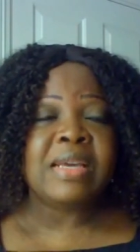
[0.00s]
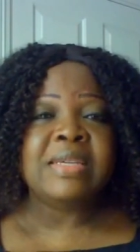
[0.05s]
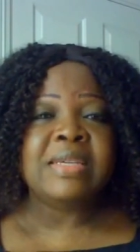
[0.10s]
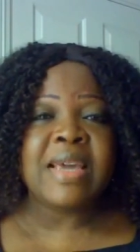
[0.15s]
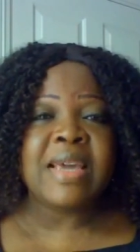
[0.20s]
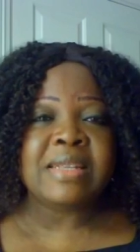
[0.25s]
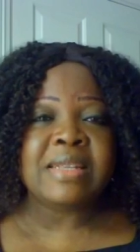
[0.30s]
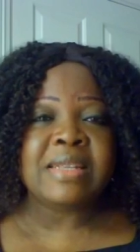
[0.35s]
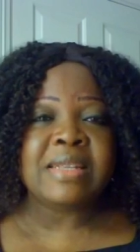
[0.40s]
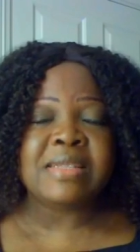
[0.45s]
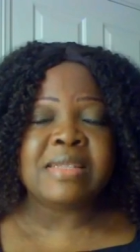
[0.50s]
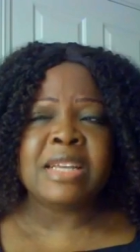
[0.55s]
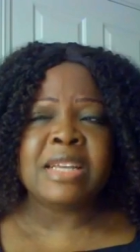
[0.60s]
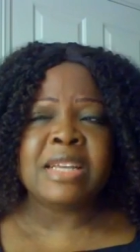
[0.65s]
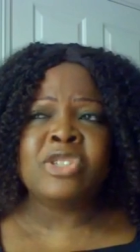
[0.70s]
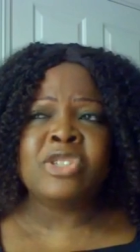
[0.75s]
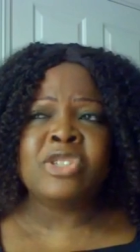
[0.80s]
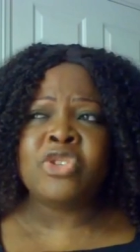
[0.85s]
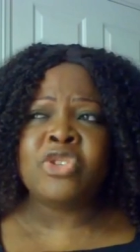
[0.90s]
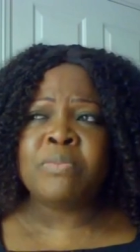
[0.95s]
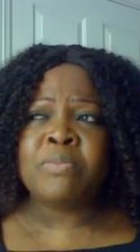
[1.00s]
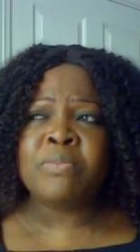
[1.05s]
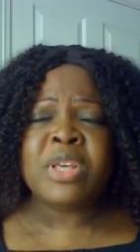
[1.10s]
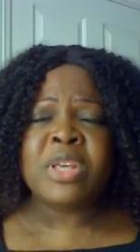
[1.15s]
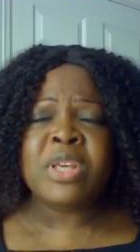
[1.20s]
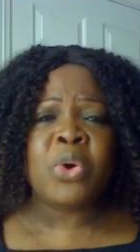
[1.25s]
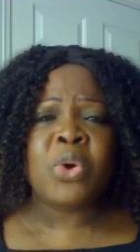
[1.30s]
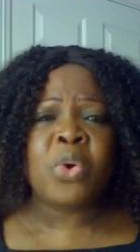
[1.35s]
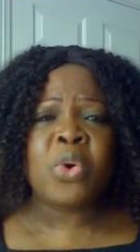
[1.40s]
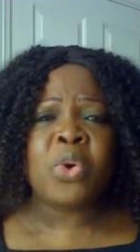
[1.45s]
Yet there's
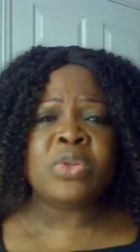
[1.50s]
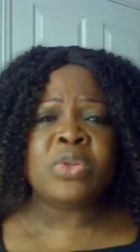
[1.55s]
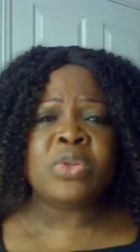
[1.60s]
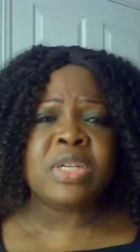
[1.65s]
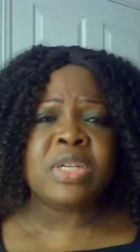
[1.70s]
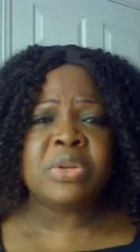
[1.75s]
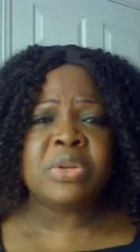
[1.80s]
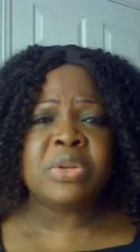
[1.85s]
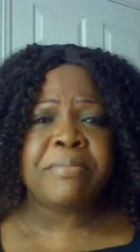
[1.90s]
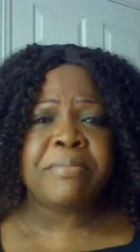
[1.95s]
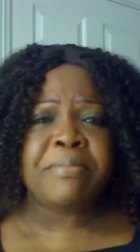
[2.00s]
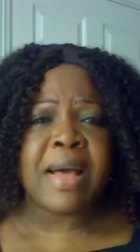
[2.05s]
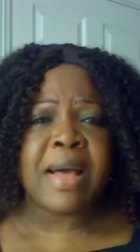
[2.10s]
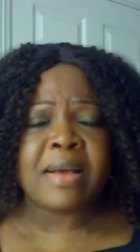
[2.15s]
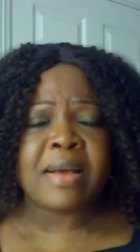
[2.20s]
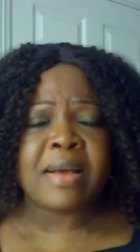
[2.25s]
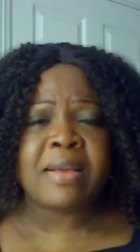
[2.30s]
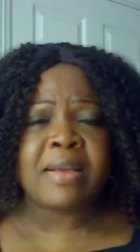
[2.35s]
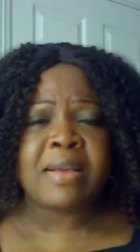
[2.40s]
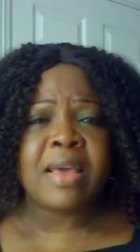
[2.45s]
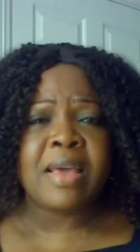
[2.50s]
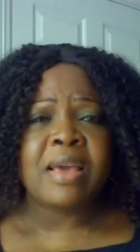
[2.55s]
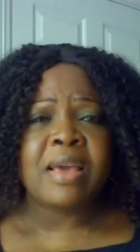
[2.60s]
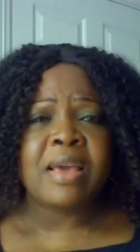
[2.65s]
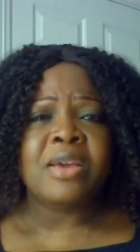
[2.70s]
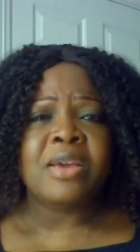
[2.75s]
something holding you back.